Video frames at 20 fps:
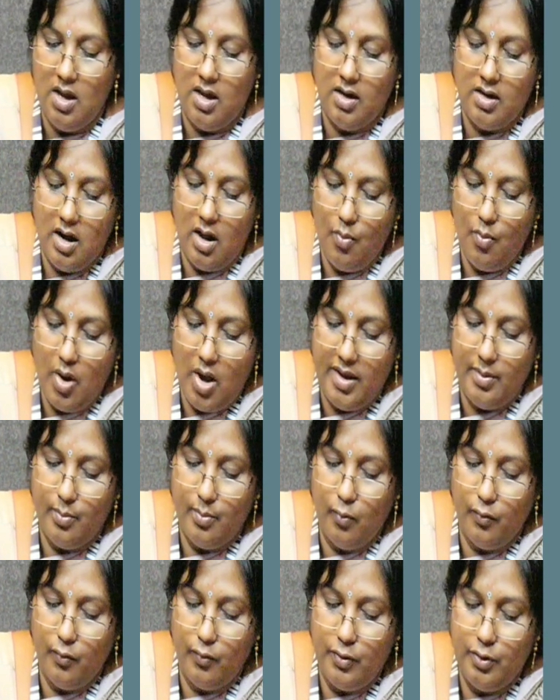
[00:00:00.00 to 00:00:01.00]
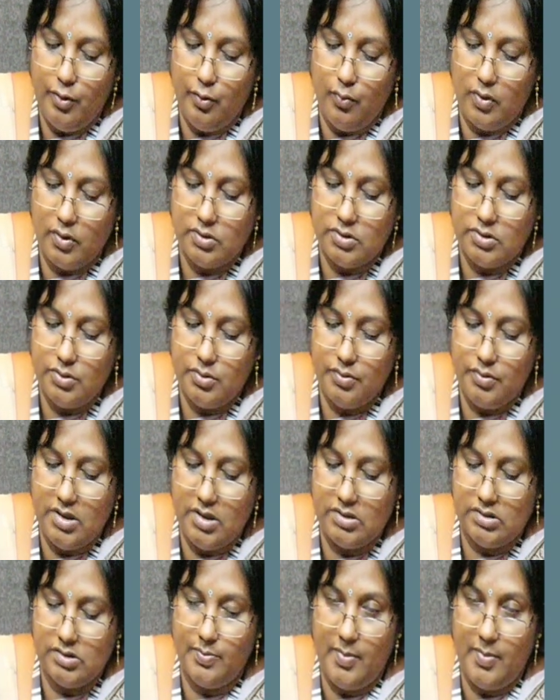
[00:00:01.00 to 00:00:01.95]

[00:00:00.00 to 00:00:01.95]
now I move towards to this.